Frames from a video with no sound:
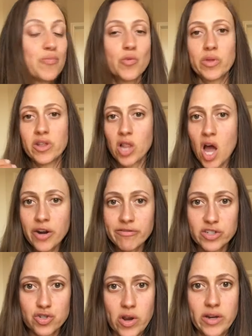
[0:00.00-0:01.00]
with a lot of
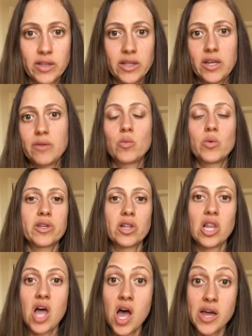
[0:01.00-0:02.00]
adrenaline, with a
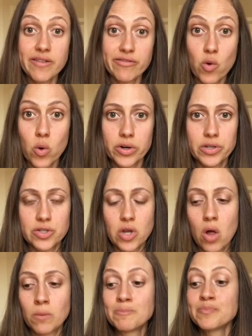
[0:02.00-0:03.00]
lot of
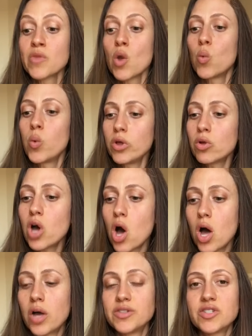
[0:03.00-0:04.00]
cortisol, will
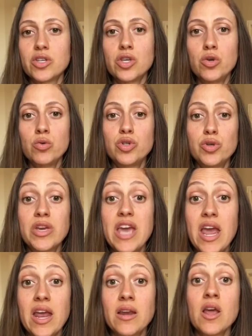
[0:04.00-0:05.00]
cause you to
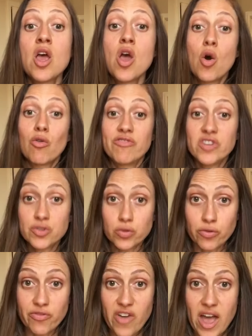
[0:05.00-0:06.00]
gain
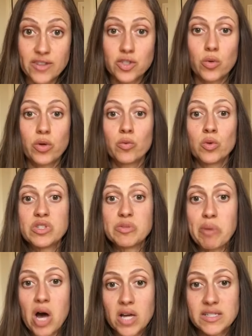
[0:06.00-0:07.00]
visceral fat. So, it will
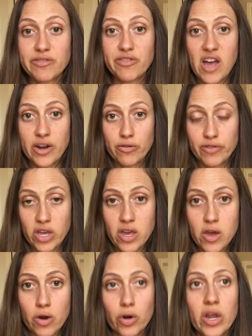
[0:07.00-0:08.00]
deposit fat over
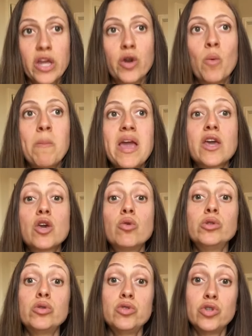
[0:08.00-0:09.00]
here. It'll make you
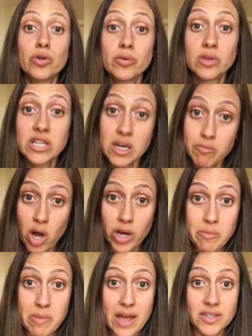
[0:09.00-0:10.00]
lose your lean
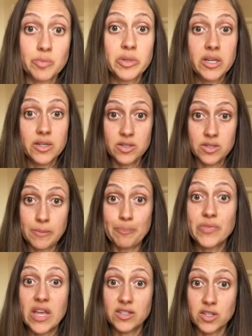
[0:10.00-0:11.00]
body mass because
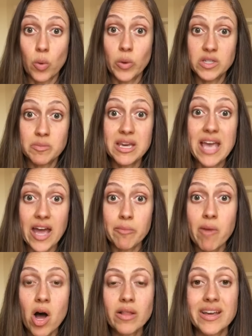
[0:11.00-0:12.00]
it's going to be
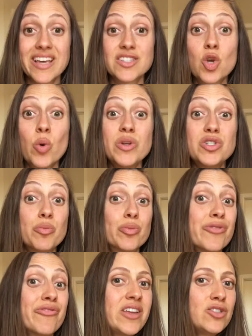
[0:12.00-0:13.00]
catabolic. It's going to
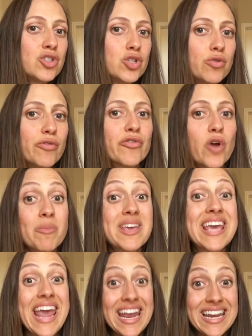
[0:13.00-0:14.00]
prevent you from
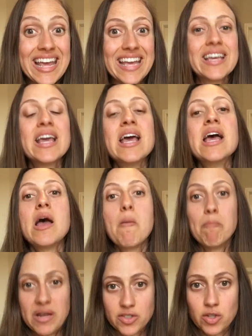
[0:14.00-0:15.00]
gaining
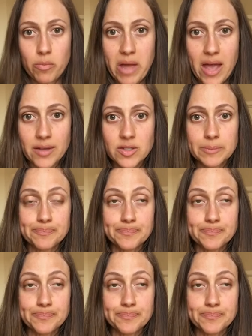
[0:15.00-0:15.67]
muscle mass.